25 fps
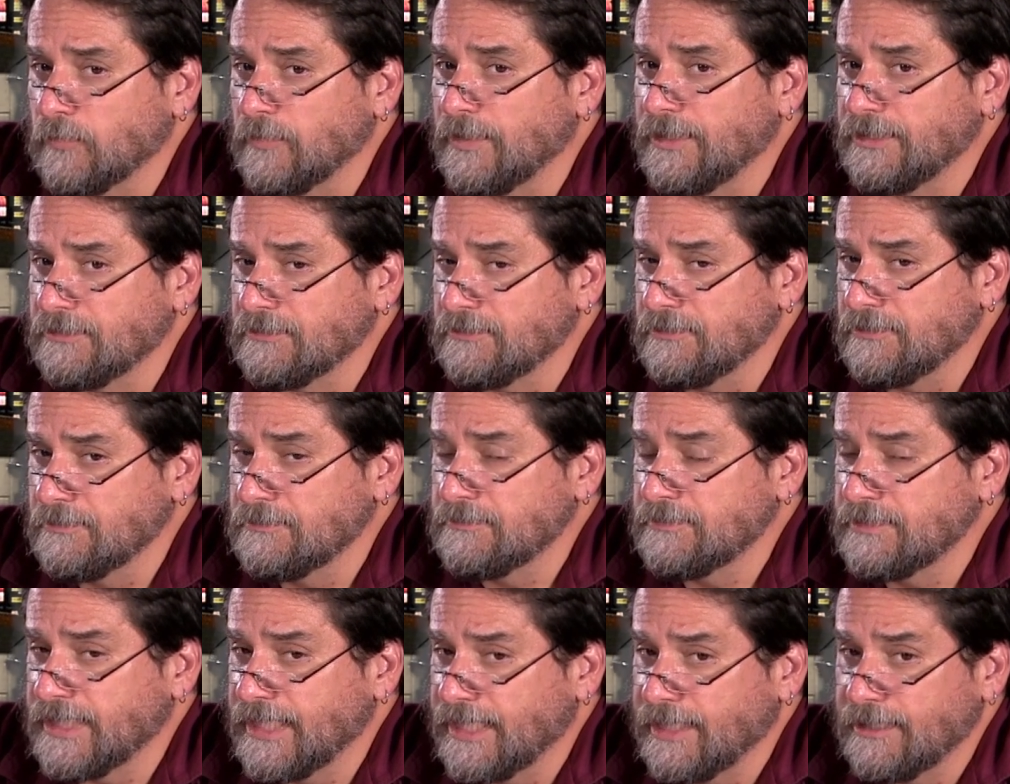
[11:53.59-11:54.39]
And
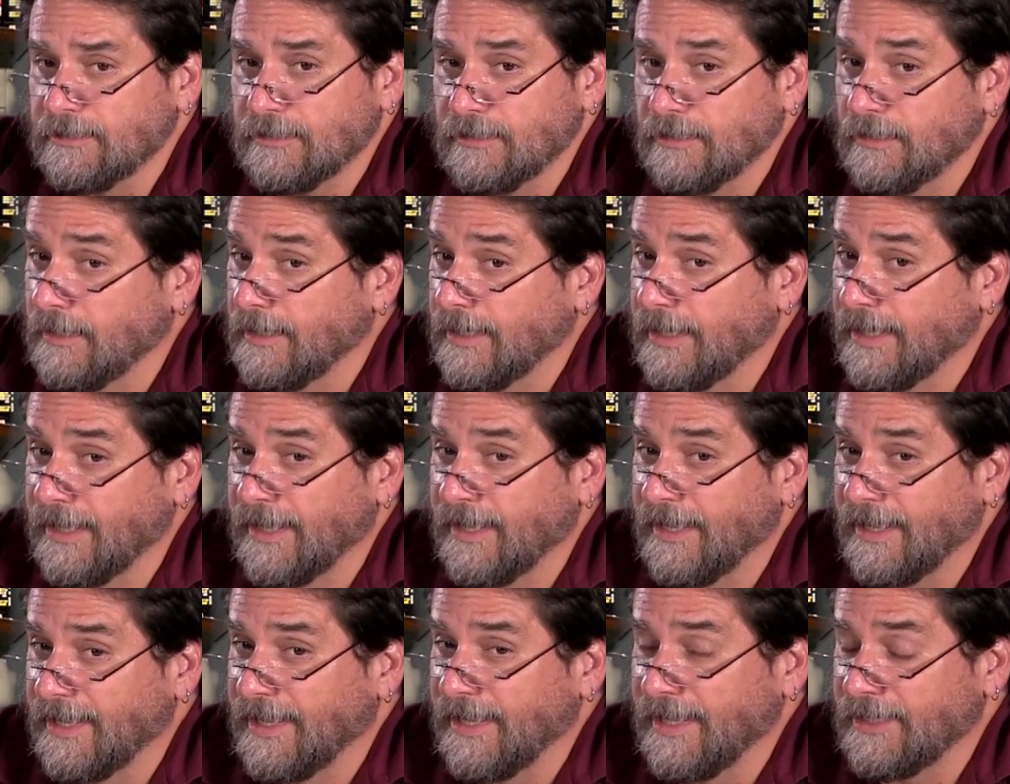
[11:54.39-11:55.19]
when you do that,
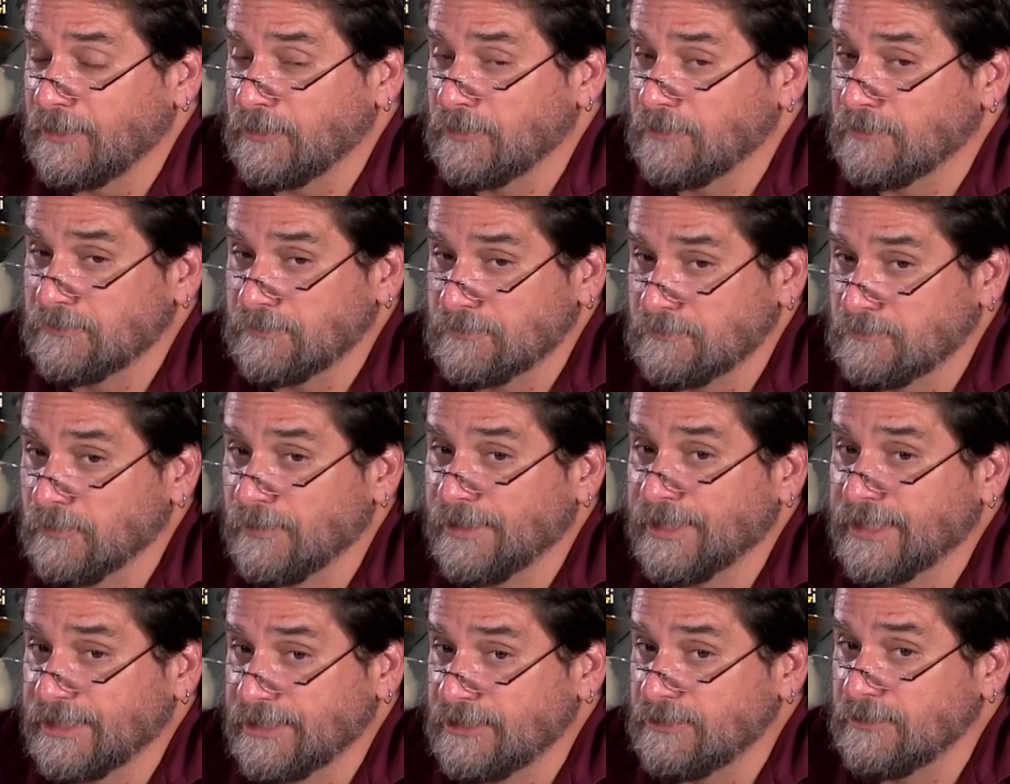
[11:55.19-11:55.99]

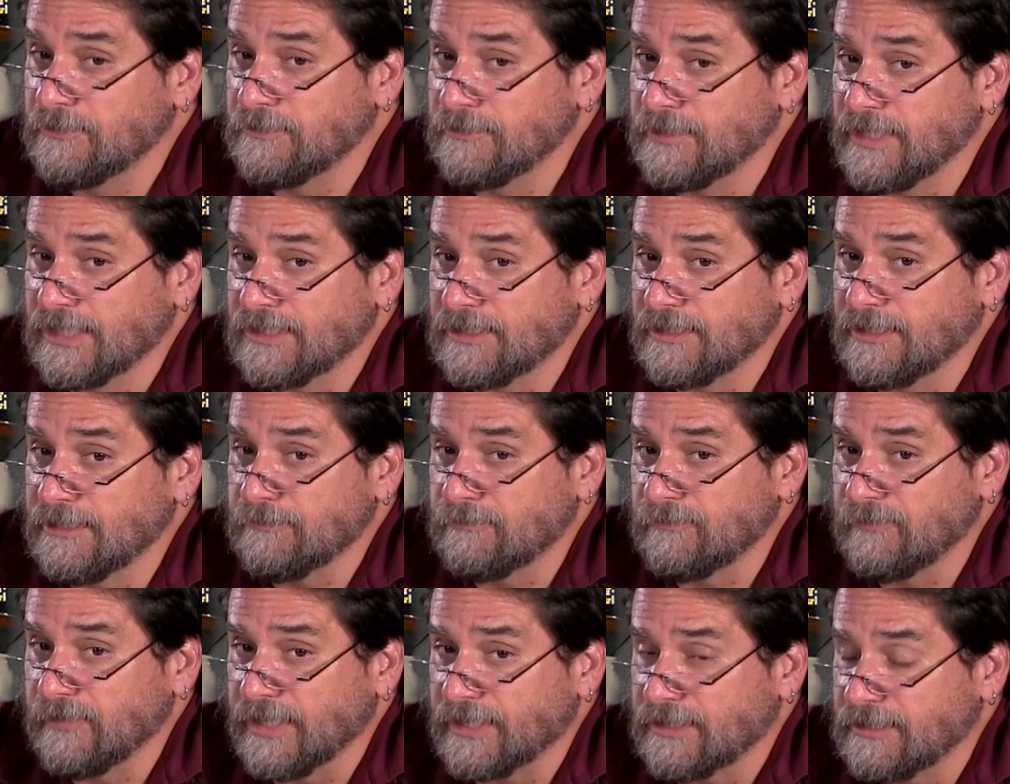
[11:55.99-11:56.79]
you really
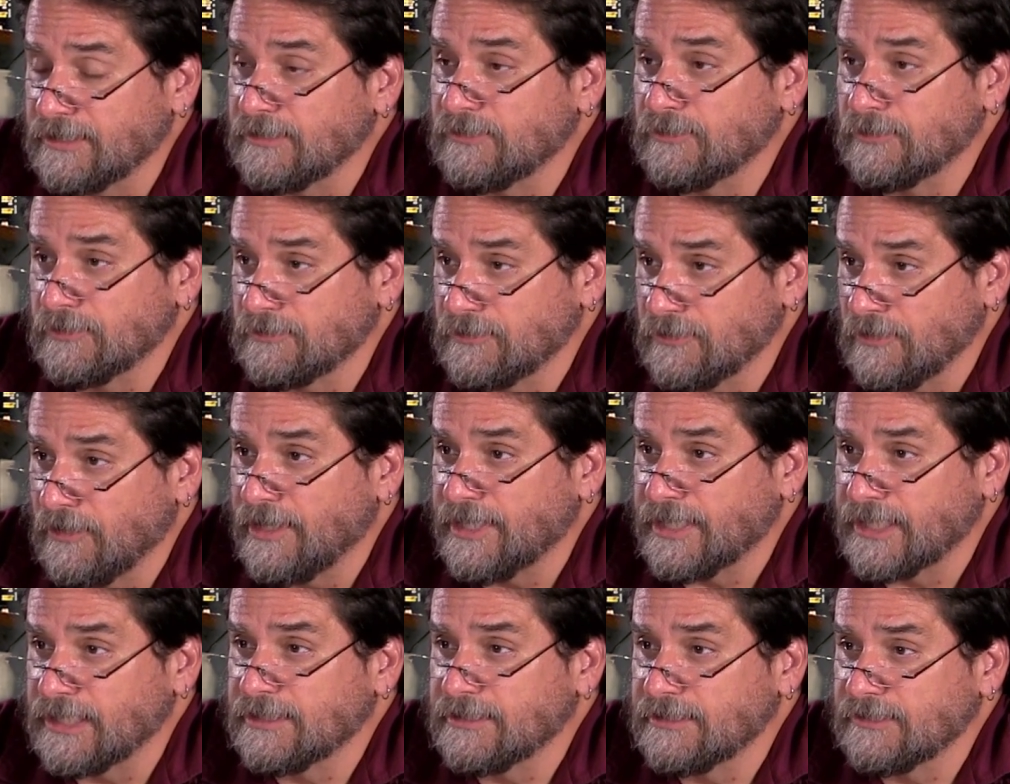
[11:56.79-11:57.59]
do get the effect
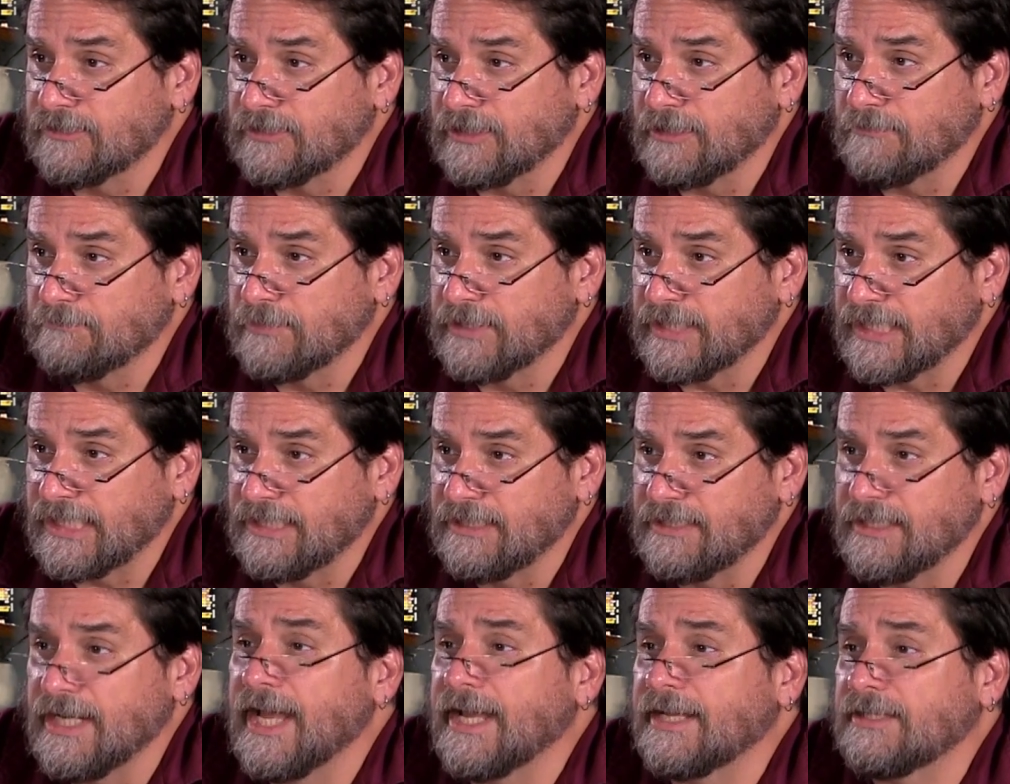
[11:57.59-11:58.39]
that you're talking to
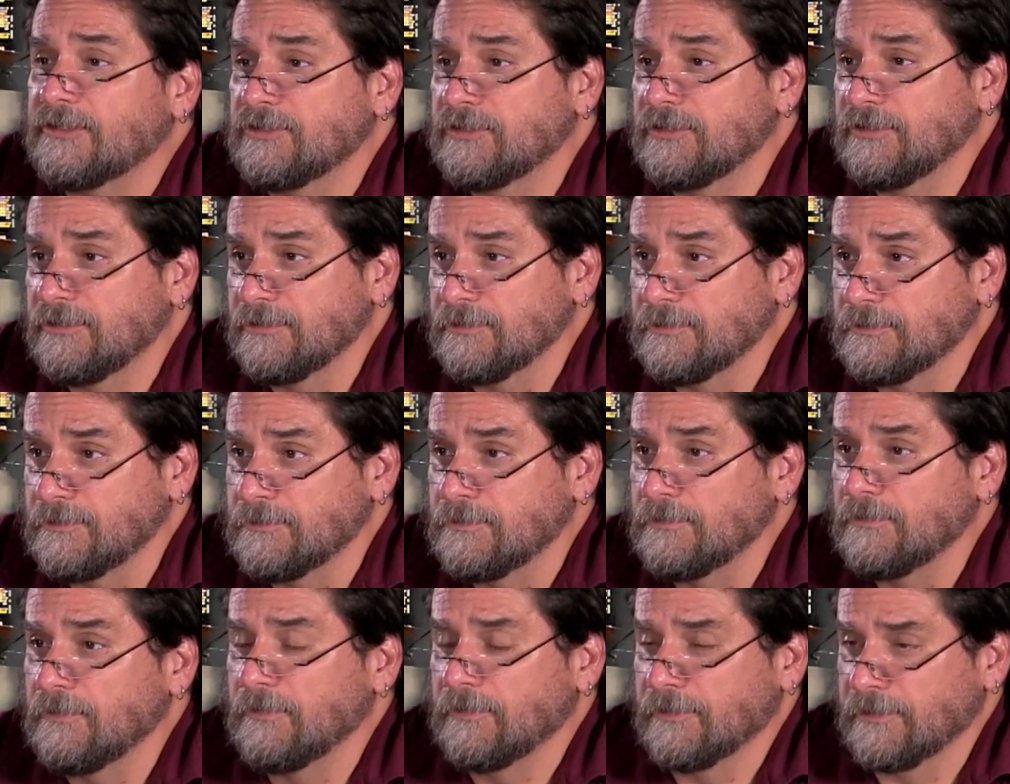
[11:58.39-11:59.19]
somebody
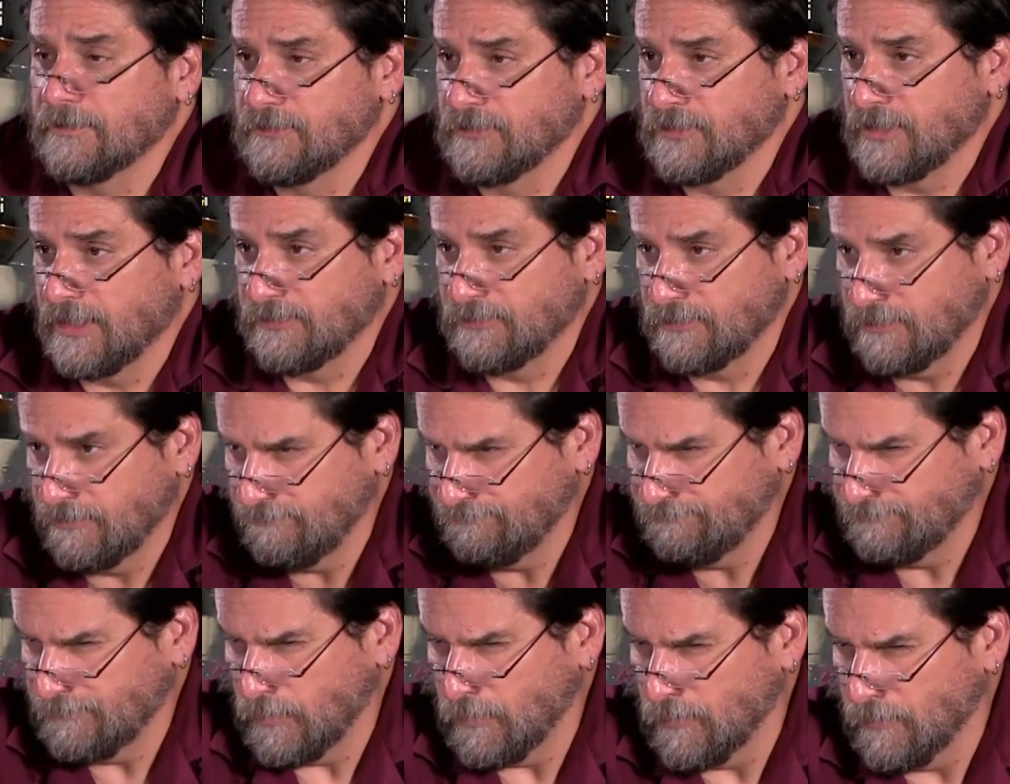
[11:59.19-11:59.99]
next to or
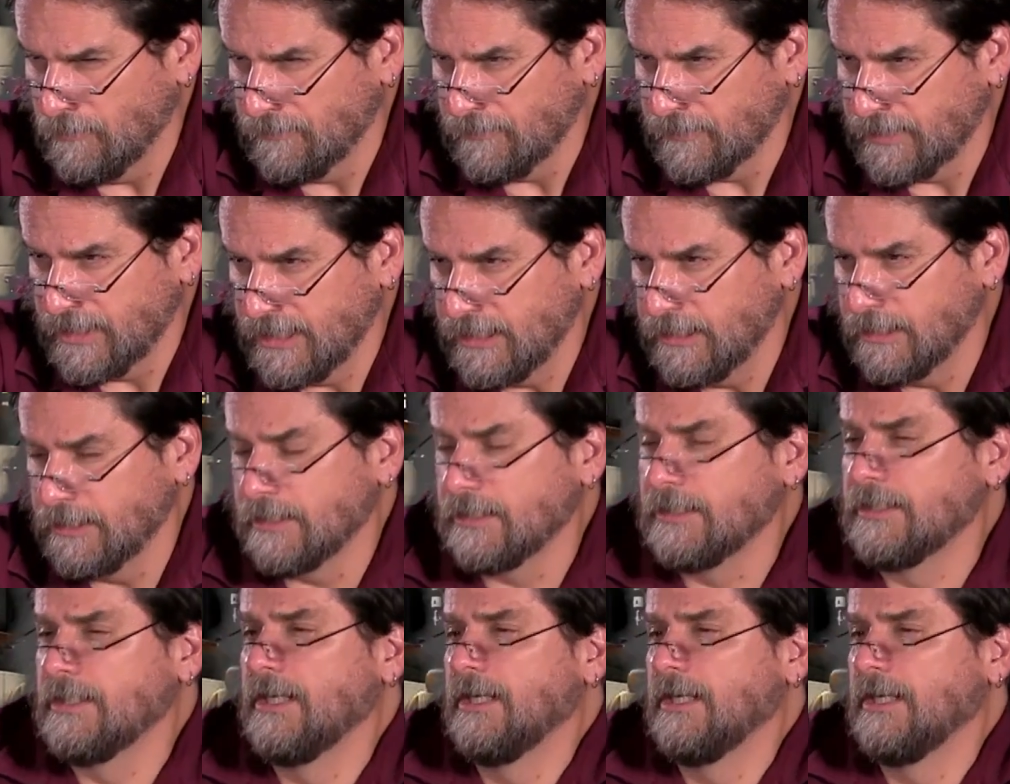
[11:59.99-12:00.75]
just over